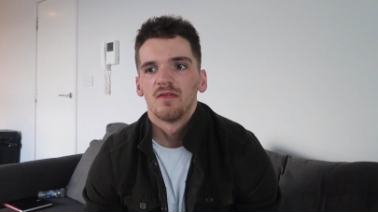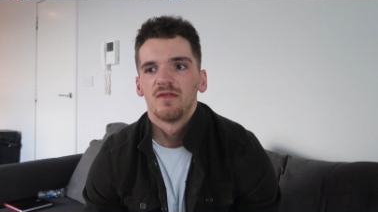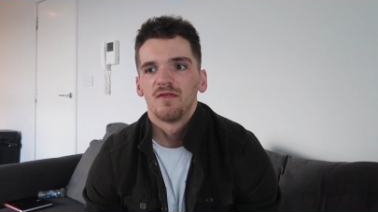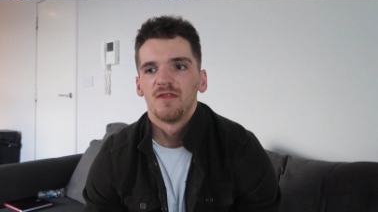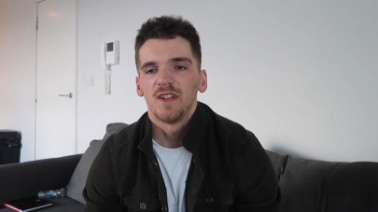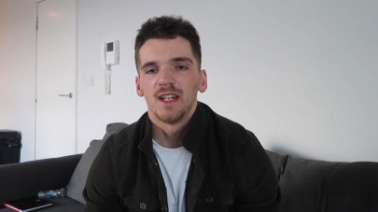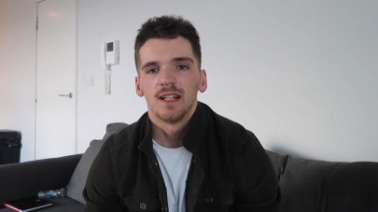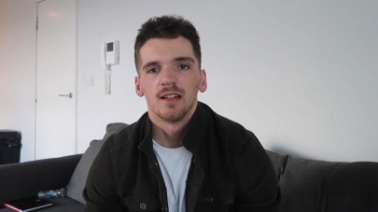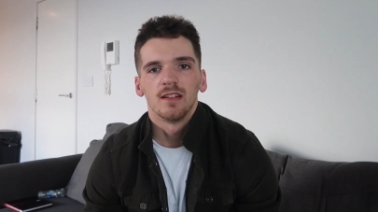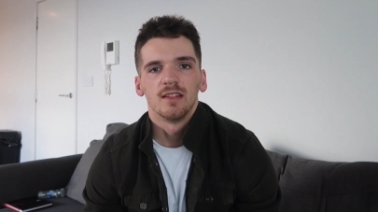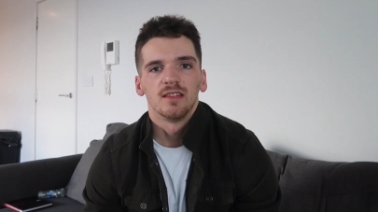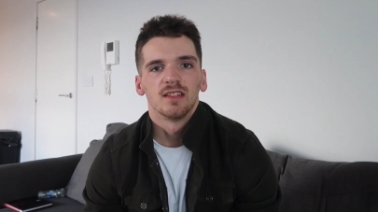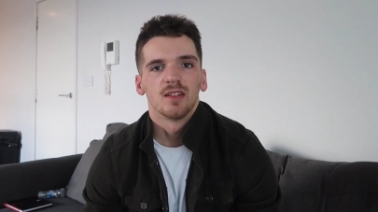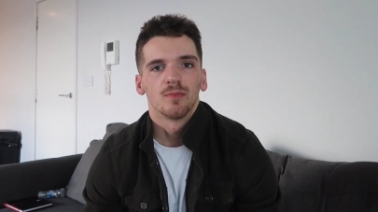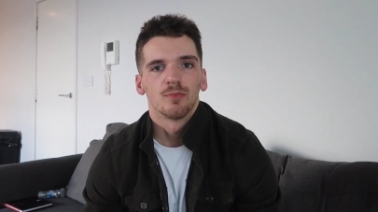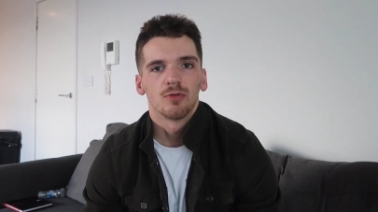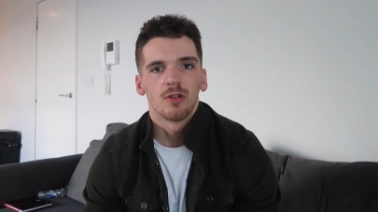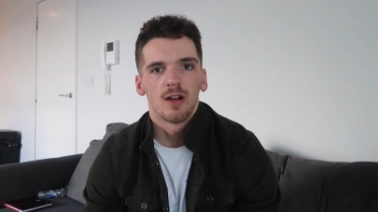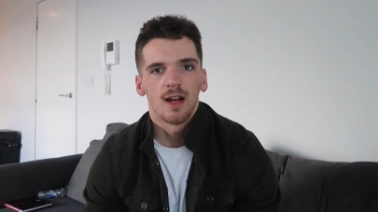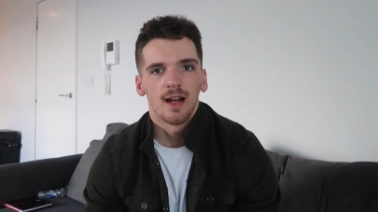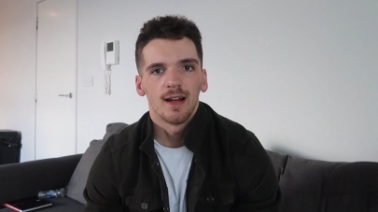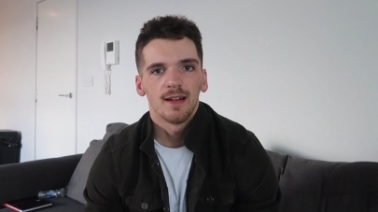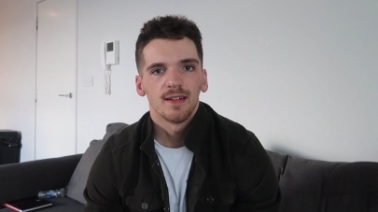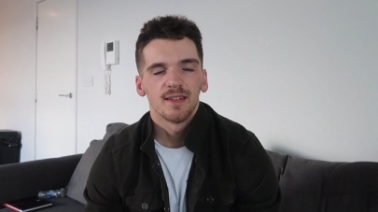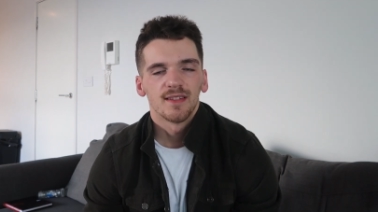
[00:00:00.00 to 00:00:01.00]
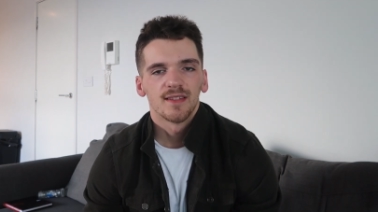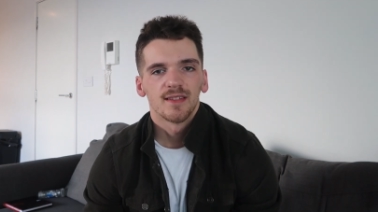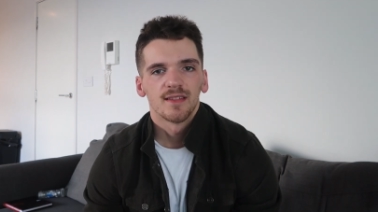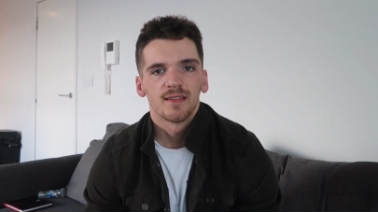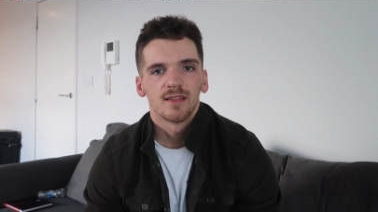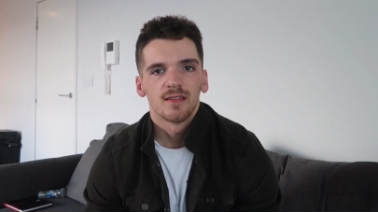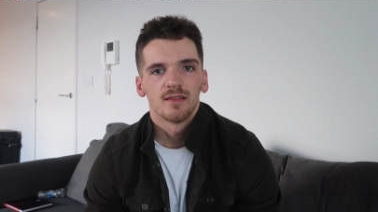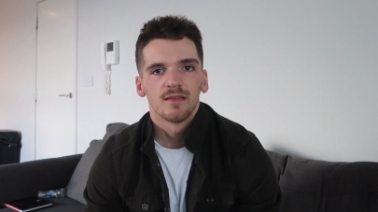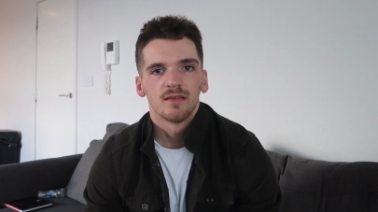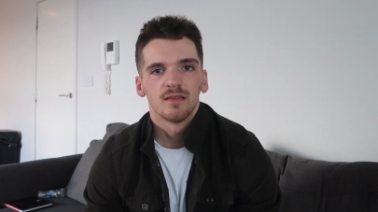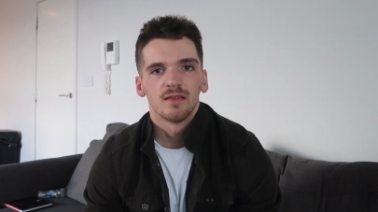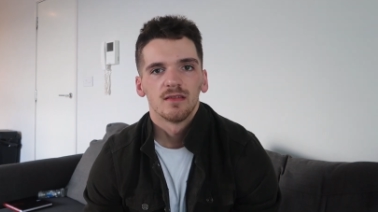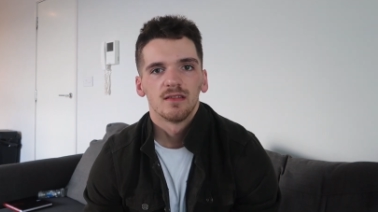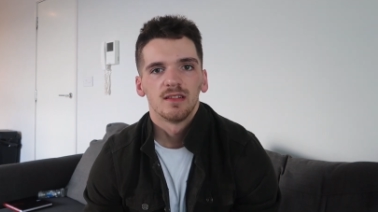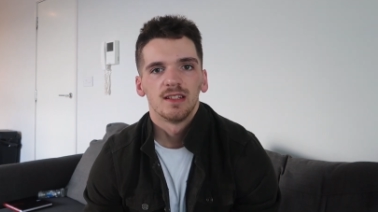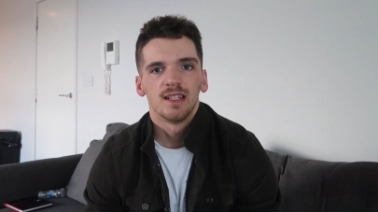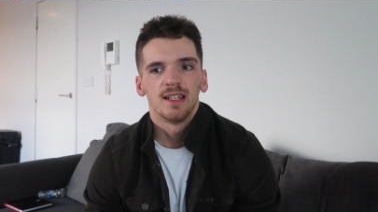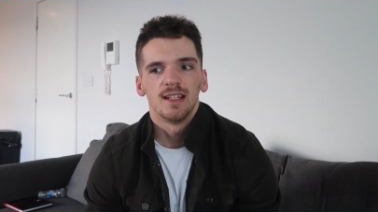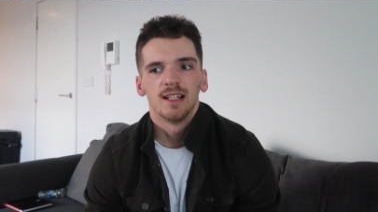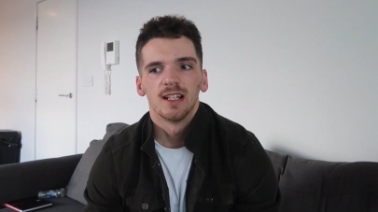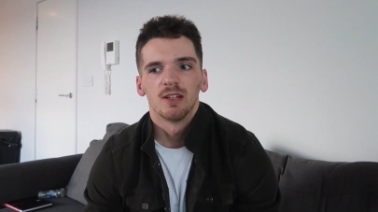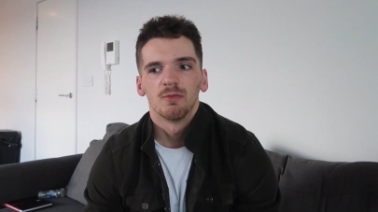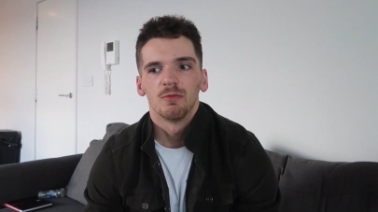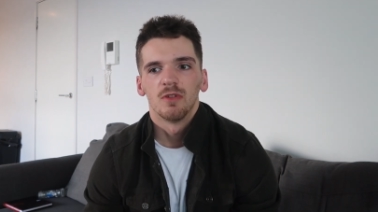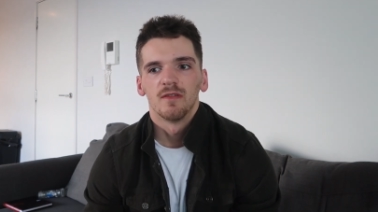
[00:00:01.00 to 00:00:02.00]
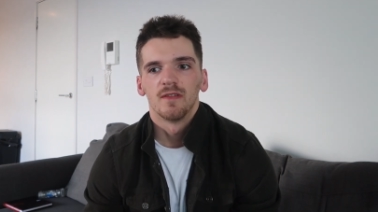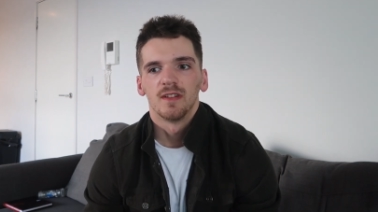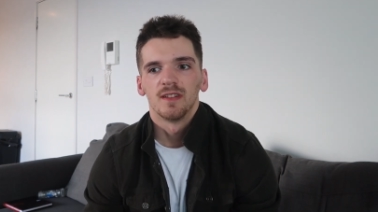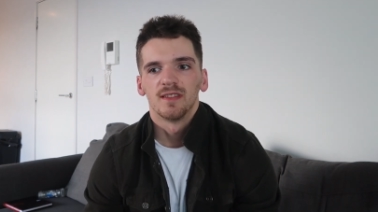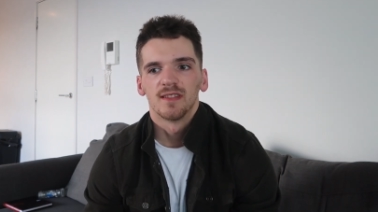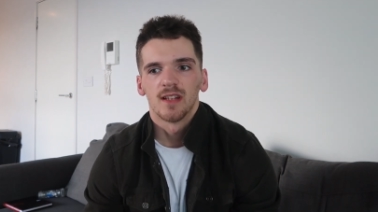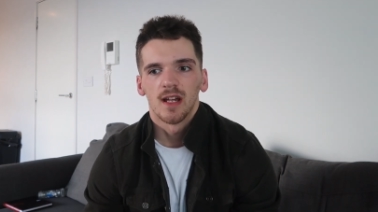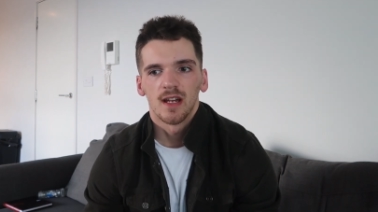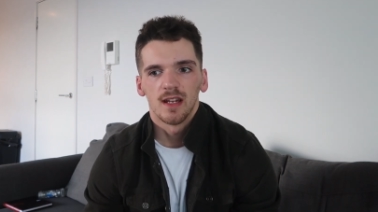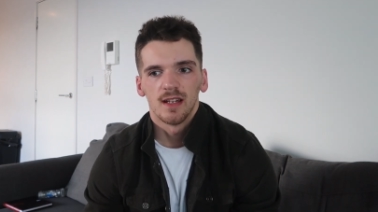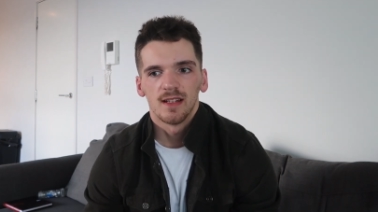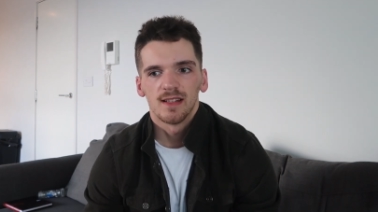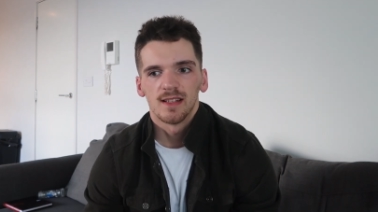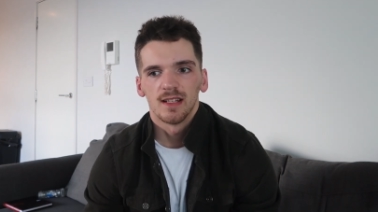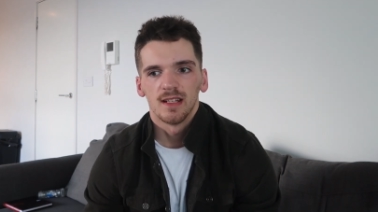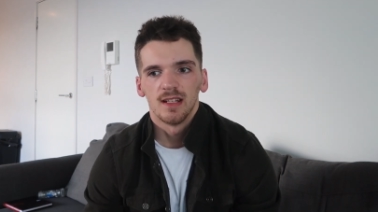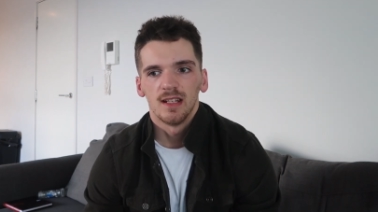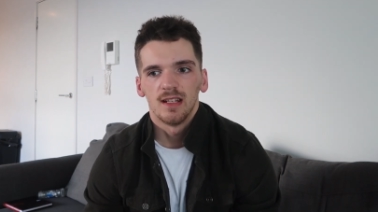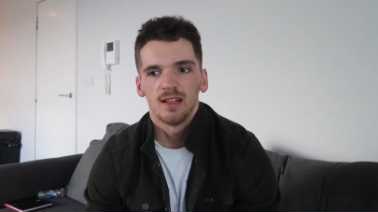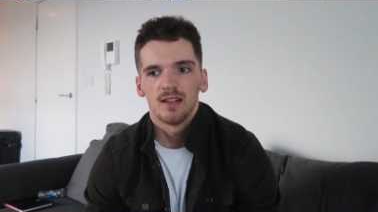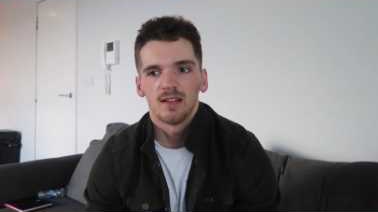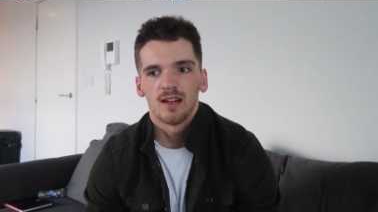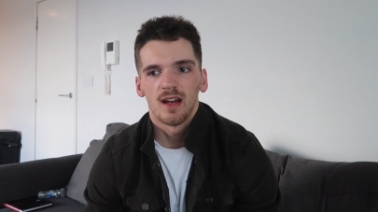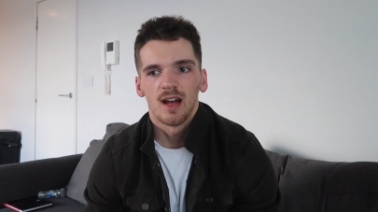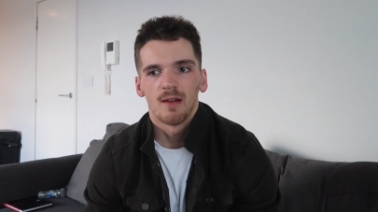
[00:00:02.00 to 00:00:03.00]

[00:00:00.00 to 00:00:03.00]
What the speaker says: feeling depressed, dealing with anxiety